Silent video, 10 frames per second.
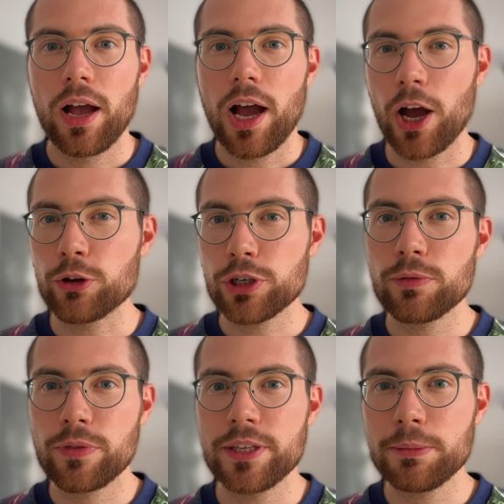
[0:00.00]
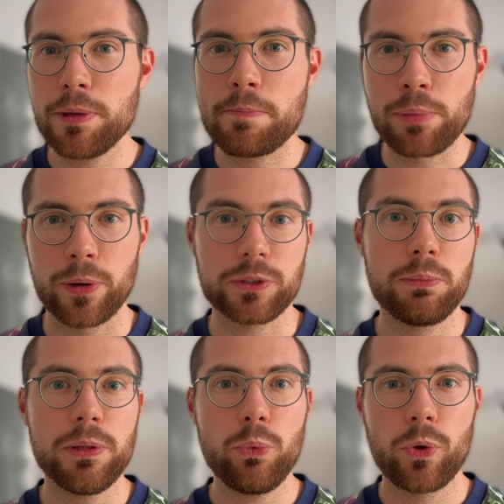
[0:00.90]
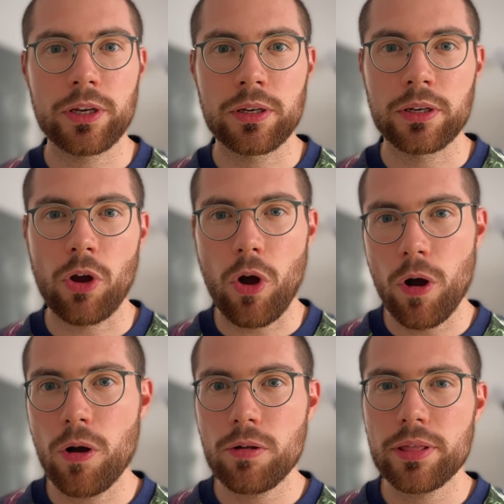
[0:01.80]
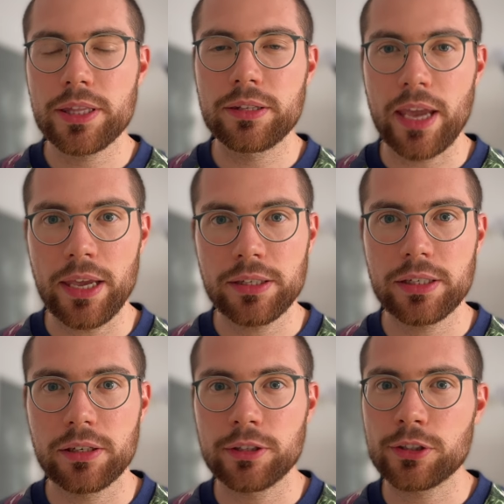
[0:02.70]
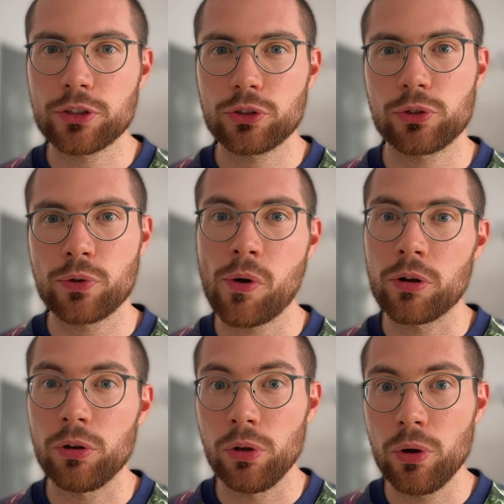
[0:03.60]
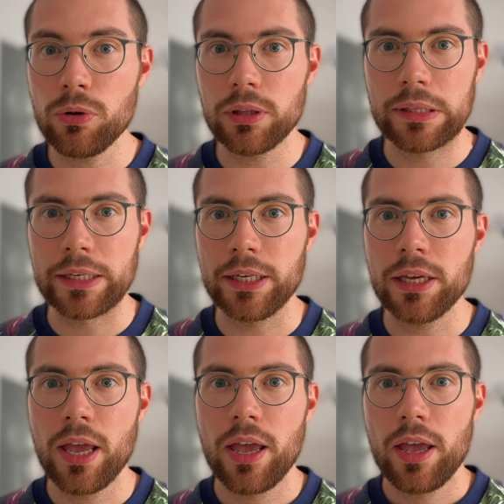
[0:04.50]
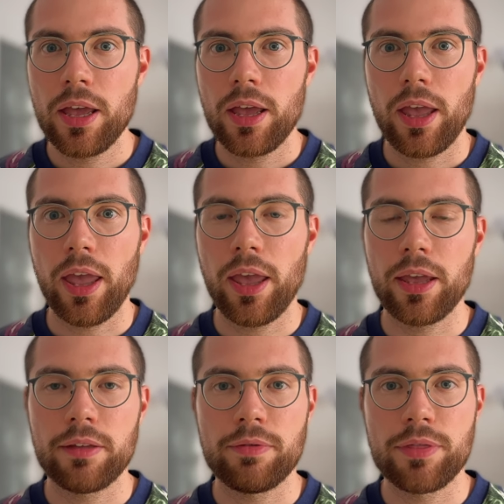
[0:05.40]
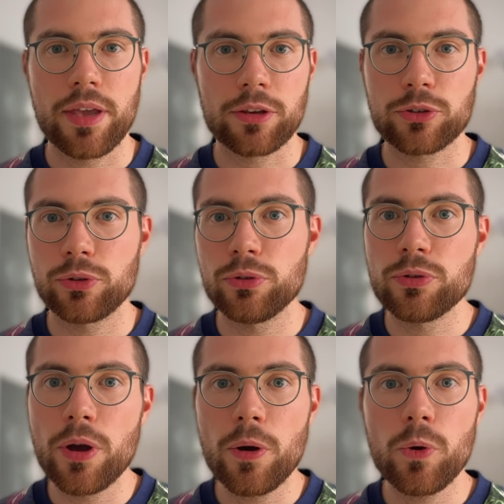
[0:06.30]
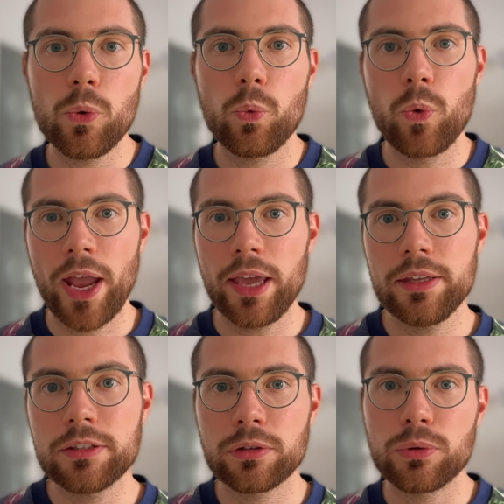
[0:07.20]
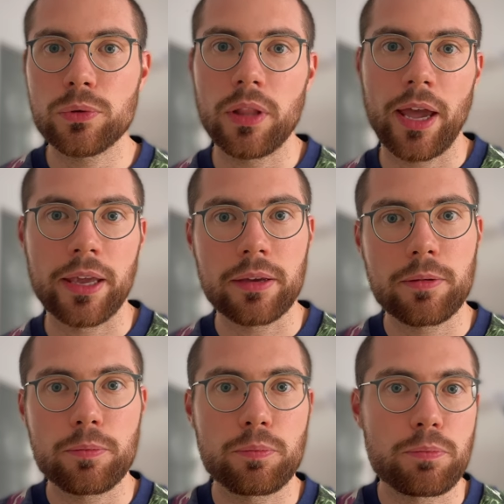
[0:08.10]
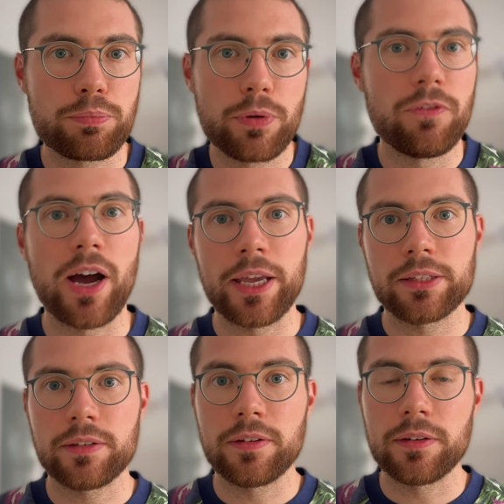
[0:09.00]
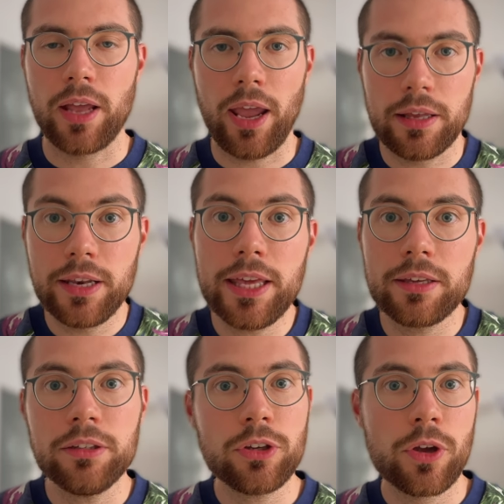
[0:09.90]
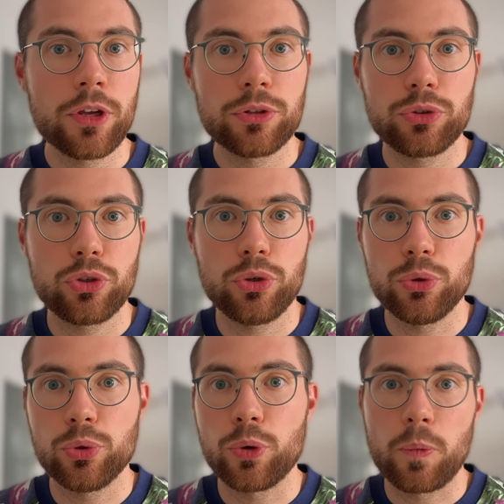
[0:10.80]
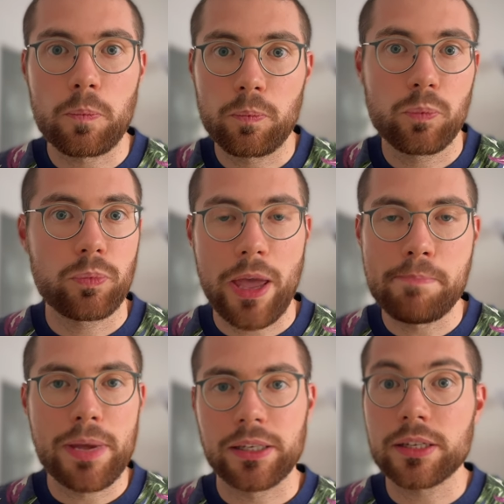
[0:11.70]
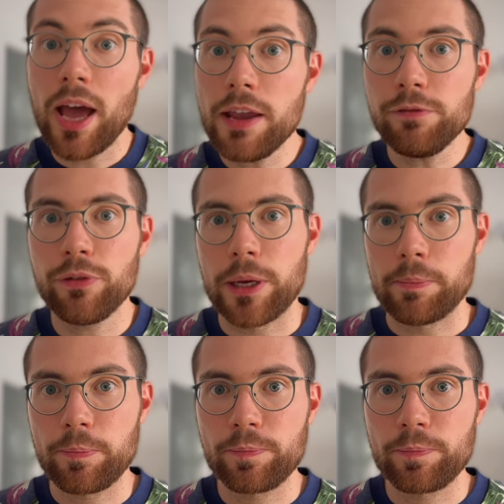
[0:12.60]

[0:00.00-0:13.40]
How should this be possible when all the data is stored locally and there's no way to like provide an, a link to embed an iframe?